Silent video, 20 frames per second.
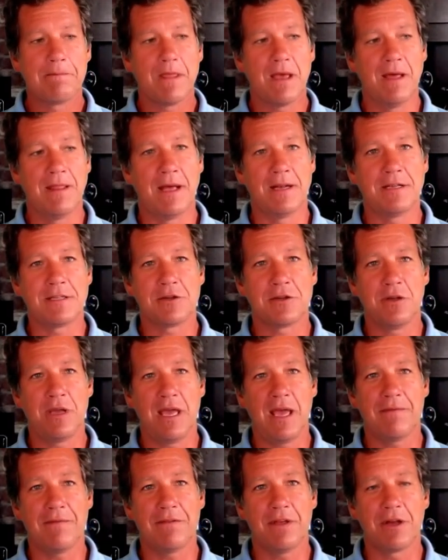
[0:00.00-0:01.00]
And then so
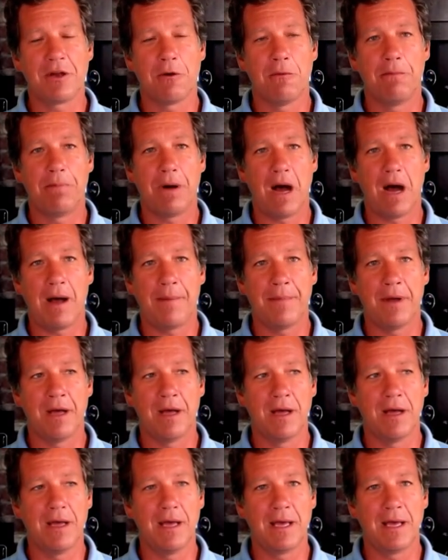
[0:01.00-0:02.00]
you have like
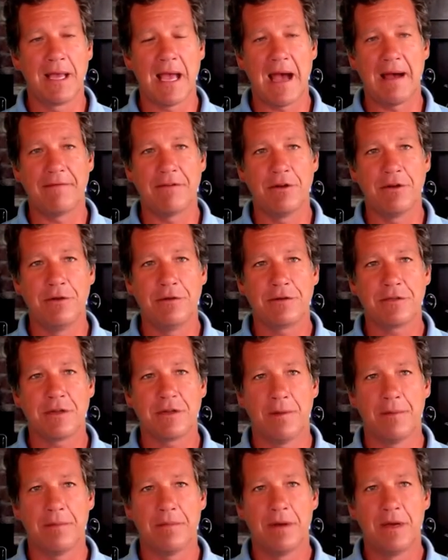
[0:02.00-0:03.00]
Obama and Gavin
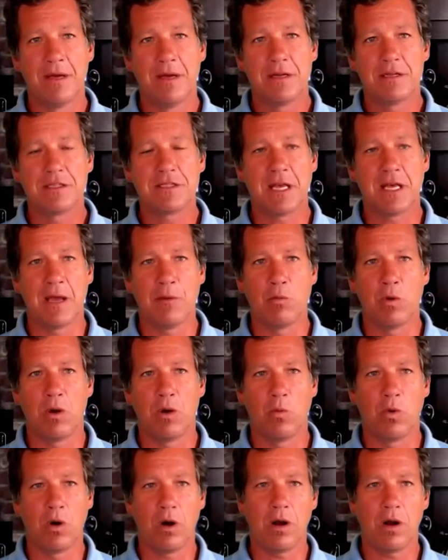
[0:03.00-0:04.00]
Newsom say, well,
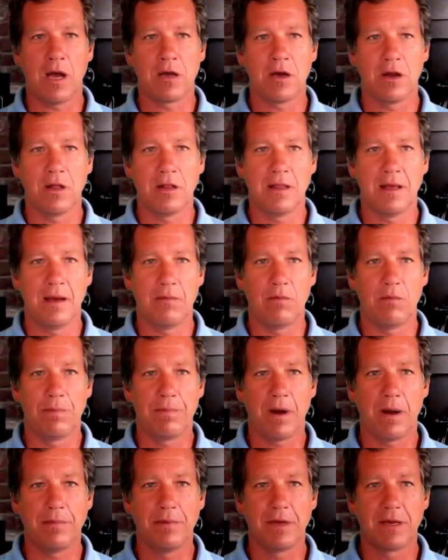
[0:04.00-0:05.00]
we're not going to let
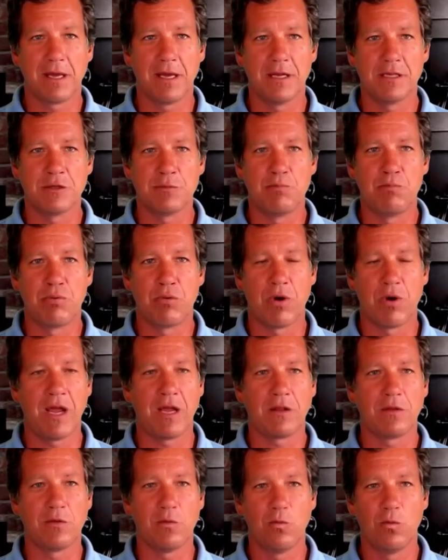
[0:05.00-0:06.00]
Republicans
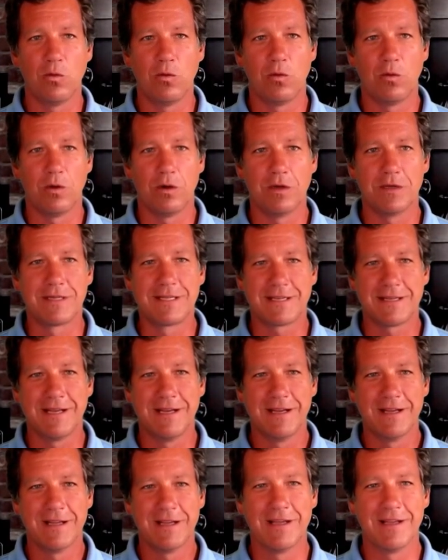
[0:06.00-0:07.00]
break the rules.
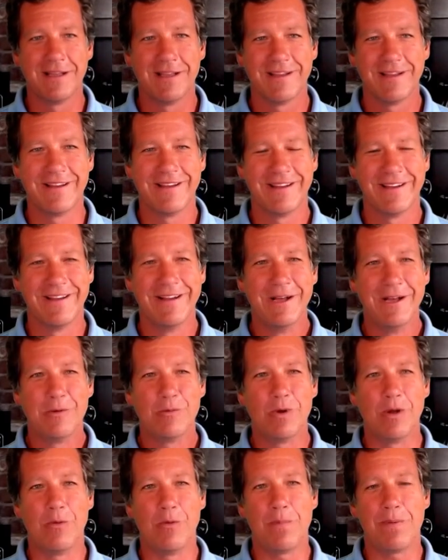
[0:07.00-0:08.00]

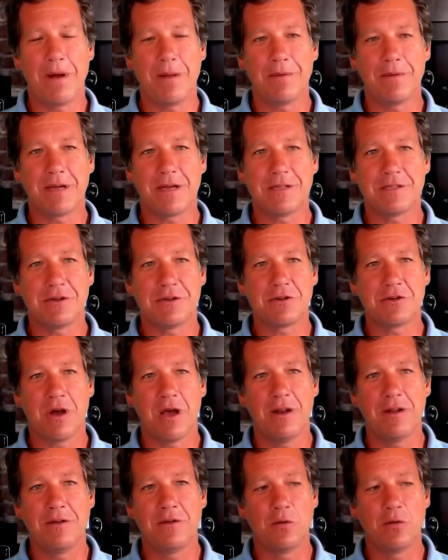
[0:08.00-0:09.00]
When Republicans are
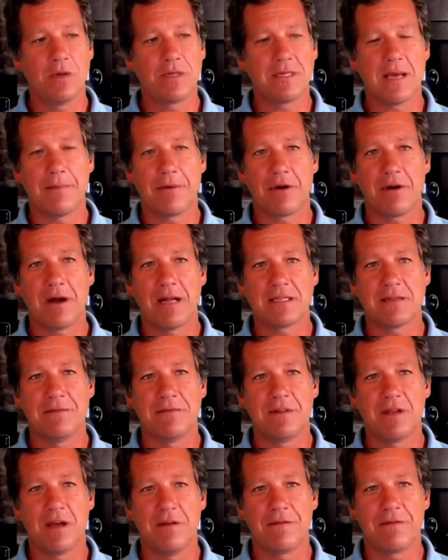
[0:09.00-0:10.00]
trying to do what Democrats have
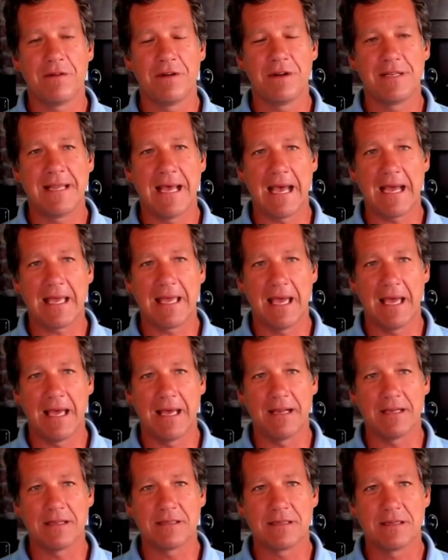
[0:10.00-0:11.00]
done for
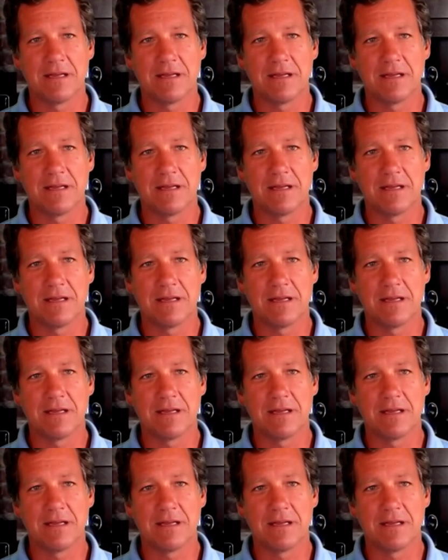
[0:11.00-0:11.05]
decades.